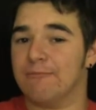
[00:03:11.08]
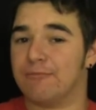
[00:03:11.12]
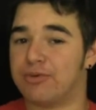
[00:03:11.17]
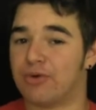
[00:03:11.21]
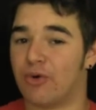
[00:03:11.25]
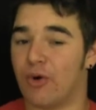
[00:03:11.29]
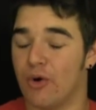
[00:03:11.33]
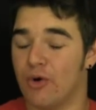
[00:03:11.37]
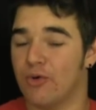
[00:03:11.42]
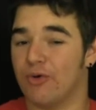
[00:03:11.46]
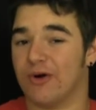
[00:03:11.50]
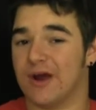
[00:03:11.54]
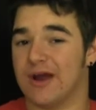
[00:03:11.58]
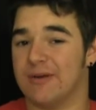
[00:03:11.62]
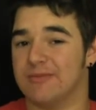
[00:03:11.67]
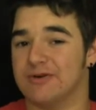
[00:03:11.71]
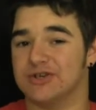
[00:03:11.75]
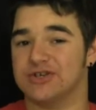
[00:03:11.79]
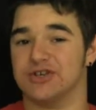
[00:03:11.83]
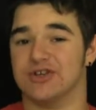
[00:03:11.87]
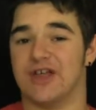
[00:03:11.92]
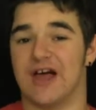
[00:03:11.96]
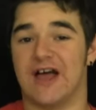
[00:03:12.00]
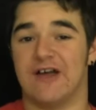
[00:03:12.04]

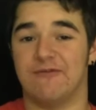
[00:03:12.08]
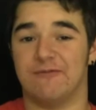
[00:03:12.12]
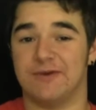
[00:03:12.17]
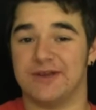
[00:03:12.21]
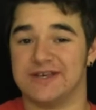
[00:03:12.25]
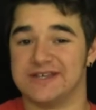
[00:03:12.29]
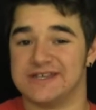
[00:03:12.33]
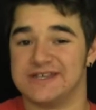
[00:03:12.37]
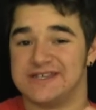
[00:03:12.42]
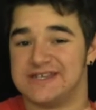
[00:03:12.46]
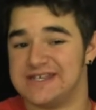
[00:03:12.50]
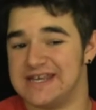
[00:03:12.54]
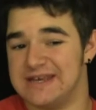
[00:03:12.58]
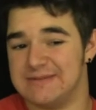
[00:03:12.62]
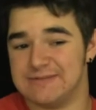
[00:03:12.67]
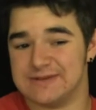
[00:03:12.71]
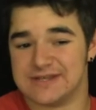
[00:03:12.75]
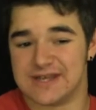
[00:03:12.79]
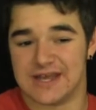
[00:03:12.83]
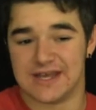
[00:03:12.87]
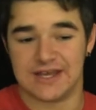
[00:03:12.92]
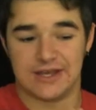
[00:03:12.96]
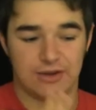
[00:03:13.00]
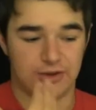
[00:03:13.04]
programmers alive because it
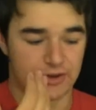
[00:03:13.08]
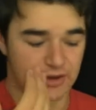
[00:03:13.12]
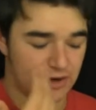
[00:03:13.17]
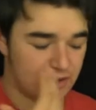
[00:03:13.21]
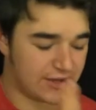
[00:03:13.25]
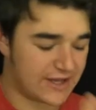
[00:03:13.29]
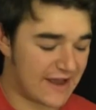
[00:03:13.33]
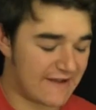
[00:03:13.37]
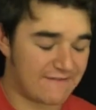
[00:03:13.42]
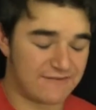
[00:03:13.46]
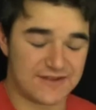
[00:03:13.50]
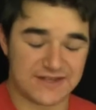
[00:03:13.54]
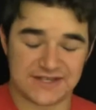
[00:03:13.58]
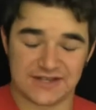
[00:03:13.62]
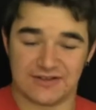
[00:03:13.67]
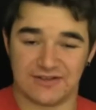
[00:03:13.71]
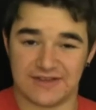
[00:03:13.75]
seems like you can only have these